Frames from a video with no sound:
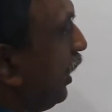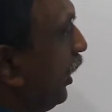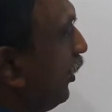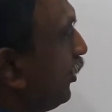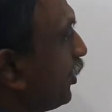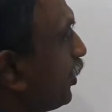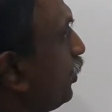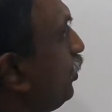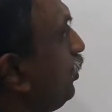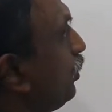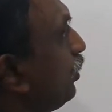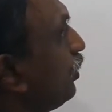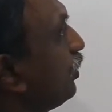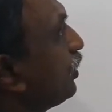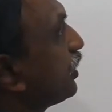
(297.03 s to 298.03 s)

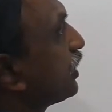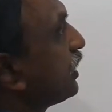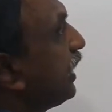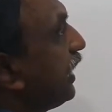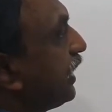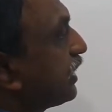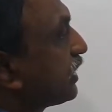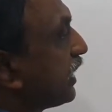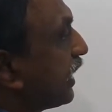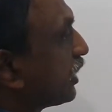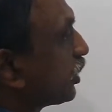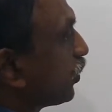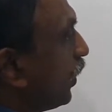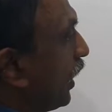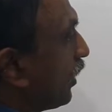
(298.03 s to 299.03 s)
into c is
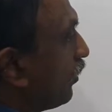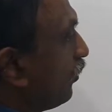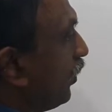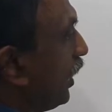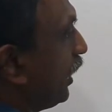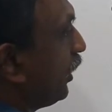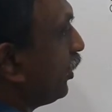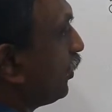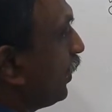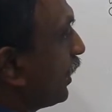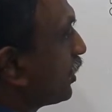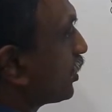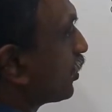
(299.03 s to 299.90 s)
x square, 1 into x